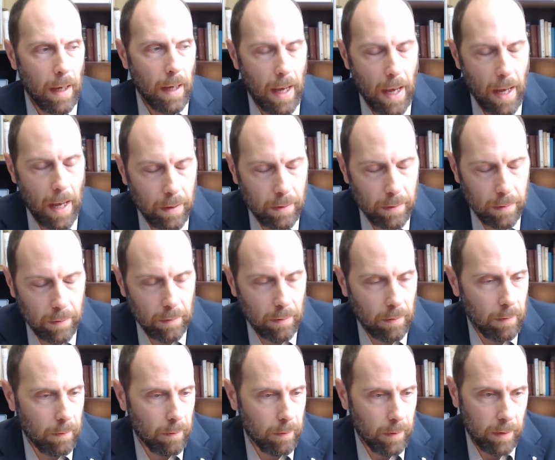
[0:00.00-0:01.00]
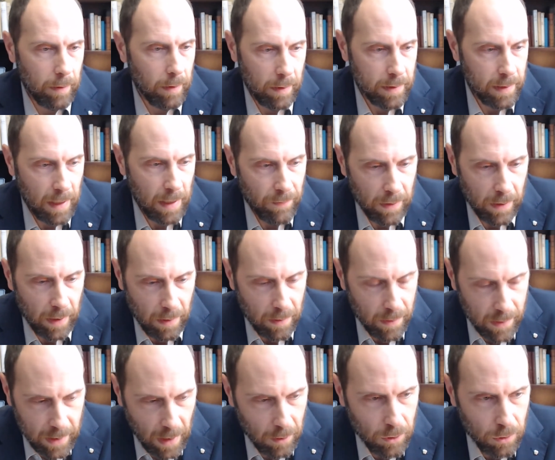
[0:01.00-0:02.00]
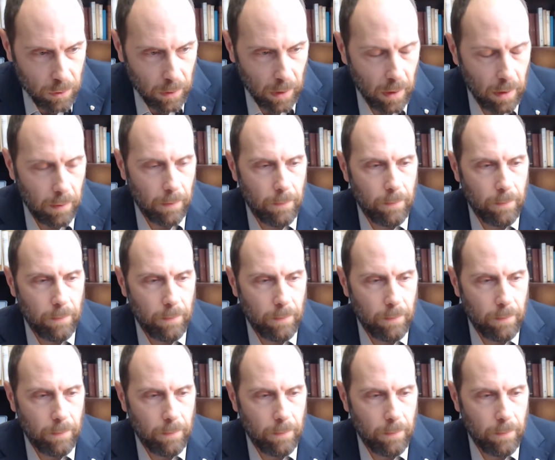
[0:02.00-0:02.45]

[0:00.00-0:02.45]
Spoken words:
in the 17th century,